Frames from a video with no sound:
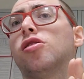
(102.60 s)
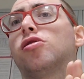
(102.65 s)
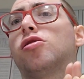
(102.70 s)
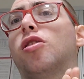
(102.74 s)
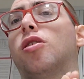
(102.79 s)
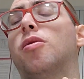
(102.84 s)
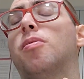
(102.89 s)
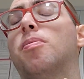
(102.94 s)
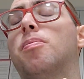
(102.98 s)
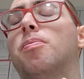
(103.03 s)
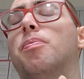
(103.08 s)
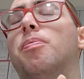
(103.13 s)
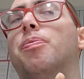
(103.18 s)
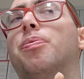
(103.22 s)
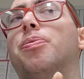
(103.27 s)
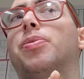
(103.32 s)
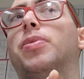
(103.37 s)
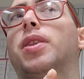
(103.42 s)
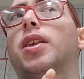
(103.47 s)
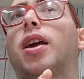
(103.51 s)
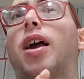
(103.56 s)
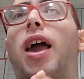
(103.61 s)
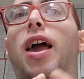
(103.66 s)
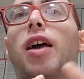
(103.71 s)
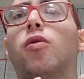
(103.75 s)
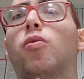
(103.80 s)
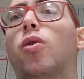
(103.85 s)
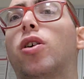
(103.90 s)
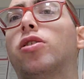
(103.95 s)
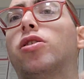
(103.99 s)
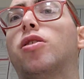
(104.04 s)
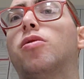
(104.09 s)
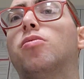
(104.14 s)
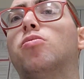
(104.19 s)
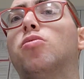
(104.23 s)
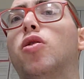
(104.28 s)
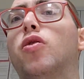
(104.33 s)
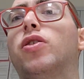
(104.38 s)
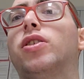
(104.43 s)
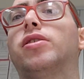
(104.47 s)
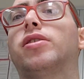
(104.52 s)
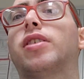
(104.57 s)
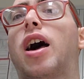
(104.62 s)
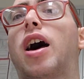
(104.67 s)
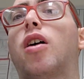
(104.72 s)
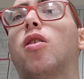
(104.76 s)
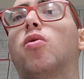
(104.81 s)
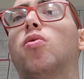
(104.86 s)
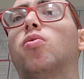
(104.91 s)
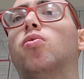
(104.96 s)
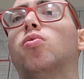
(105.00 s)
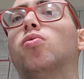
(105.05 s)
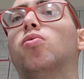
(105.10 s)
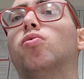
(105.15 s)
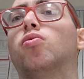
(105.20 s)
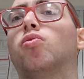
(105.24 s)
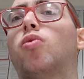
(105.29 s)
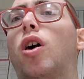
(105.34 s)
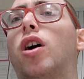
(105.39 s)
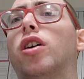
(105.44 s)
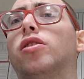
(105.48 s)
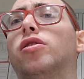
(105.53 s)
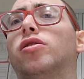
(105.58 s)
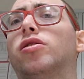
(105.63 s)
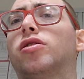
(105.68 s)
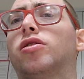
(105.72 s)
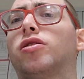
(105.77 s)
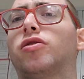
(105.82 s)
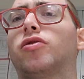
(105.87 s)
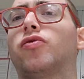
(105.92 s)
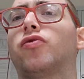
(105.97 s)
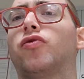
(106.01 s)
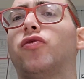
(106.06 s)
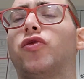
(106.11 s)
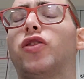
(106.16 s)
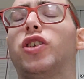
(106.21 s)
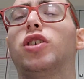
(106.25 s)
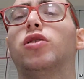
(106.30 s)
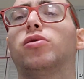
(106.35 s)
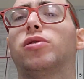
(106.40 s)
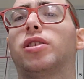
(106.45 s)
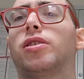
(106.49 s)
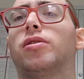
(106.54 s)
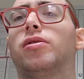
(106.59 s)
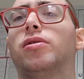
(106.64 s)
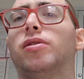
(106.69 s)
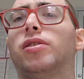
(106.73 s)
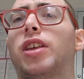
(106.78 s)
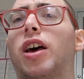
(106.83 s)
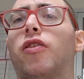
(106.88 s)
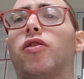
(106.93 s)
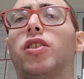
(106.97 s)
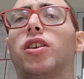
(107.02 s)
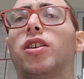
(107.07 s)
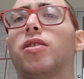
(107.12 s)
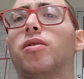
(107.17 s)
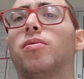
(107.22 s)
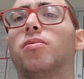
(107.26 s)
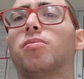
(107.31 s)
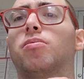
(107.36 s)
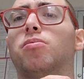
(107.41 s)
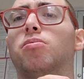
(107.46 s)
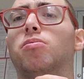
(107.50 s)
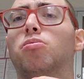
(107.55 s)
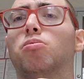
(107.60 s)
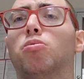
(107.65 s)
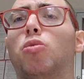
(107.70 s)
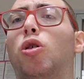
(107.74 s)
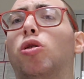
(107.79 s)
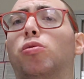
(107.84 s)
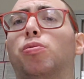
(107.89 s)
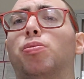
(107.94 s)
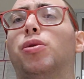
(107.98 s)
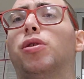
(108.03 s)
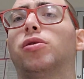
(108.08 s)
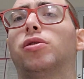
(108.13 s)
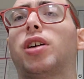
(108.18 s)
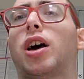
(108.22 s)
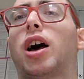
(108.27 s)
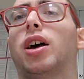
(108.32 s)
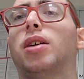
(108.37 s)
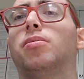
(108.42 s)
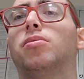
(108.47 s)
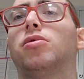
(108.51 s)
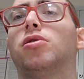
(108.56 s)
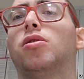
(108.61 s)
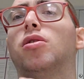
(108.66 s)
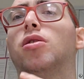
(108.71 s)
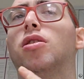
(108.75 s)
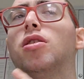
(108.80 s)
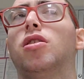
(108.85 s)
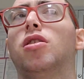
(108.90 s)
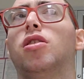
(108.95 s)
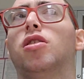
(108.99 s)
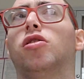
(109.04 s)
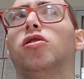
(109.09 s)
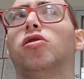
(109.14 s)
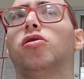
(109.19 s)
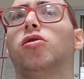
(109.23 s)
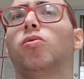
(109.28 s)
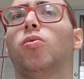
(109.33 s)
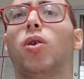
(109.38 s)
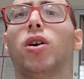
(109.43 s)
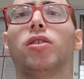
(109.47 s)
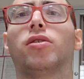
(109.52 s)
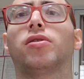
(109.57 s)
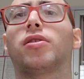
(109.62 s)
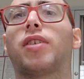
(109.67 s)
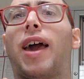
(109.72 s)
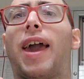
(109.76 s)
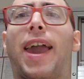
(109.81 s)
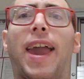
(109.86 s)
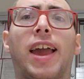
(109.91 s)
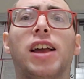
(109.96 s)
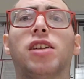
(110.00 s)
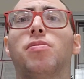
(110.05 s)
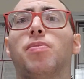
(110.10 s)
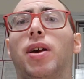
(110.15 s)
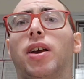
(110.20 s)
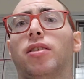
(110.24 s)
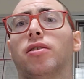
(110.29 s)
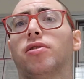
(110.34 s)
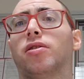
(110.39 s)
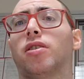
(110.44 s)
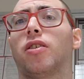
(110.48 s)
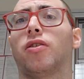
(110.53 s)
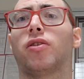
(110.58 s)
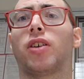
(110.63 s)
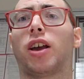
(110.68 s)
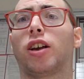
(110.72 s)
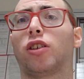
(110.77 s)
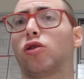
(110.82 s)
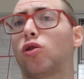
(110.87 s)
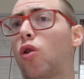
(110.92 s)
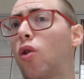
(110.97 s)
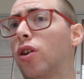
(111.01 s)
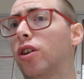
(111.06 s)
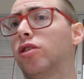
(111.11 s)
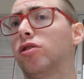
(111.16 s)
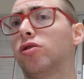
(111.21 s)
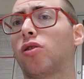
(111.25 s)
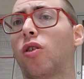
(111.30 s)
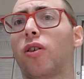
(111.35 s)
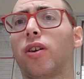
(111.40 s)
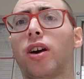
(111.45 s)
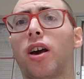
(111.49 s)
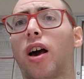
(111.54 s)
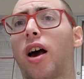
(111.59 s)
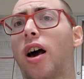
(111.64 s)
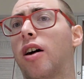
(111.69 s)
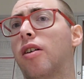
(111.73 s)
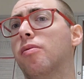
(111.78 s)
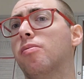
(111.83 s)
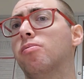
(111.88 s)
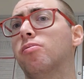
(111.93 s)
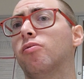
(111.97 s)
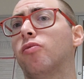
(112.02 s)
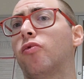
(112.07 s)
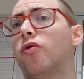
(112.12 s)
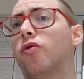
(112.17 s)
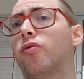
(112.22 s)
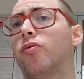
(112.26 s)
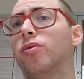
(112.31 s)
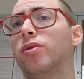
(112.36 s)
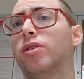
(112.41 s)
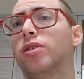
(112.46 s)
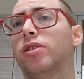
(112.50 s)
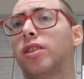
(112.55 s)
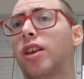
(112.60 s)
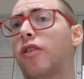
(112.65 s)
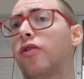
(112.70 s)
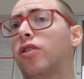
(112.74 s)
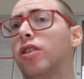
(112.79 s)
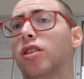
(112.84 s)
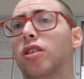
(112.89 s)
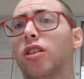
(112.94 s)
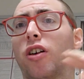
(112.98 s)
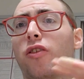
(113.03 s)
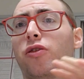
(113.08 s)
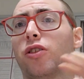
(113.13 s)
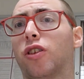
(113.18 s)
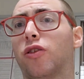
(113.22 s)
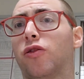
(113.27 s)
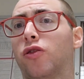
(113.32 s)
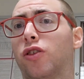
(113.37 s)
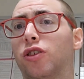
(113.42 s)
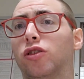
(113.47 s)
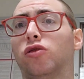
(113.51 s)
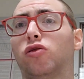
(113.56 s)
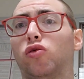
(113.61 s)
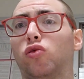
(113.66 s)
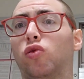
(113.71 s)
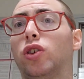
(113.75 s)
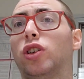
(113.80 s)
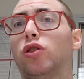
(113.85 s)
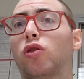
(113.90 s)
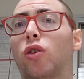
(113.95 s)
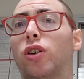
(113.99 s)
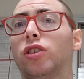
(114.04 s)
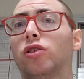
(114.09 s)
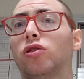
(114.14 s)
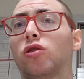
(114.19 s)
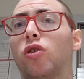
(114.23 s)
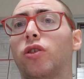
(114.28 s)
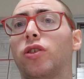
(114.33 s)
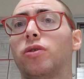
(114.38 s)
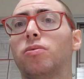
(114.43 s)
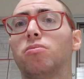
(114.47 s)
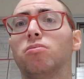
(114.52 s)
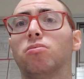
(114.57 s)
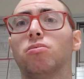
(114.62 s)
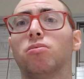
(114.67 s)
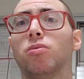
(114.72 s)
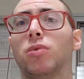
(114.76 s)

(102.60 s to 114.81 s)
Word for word: So, and one of the movies that I watched few definitely multiple times was animated stuff like Toy Story. Um, definitely love the first three Toy Story